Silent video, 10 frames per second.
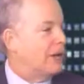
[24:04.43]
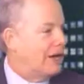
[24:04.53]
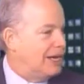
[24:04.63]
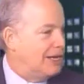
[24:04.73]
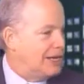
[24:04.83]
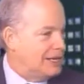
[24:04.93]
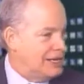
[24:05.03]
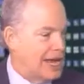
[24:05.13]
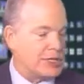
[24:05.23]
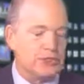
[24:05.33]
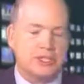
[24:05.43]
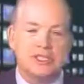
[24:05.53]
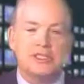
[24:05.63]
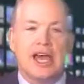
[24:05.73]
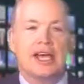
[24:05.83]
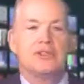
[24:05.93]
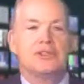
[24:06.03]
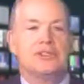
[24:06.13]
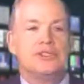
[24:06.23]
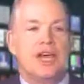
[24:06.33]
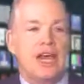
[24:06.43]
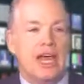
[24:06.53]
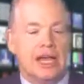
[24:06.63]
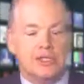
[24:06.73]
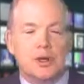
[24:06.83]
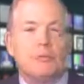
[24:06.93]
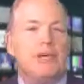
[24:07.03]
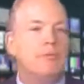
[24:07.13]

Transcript: cursed by natural disasters.